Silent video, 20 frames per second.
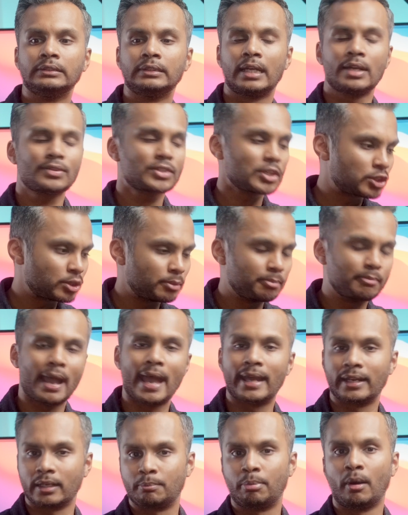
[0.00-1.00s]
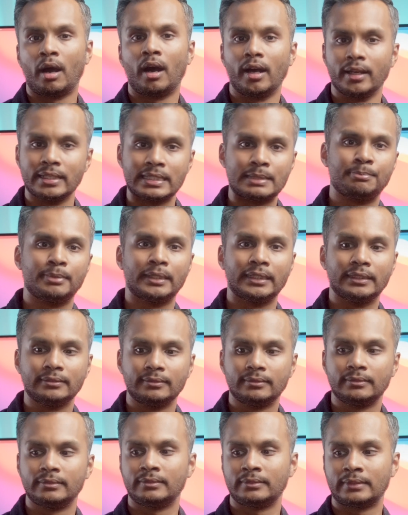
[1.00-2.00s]
That was a dramatic pause, but
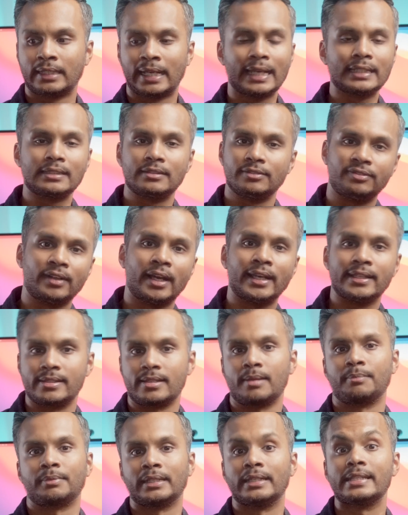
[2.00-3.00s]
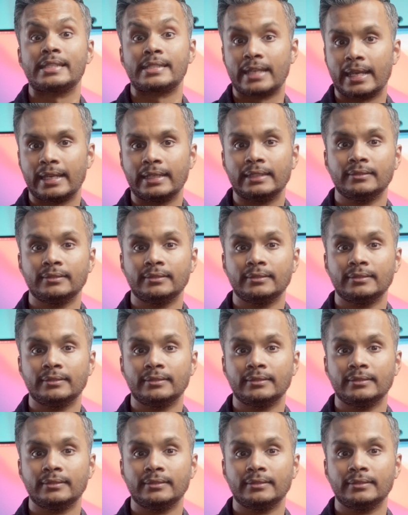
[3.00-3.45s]
I had to find something to say.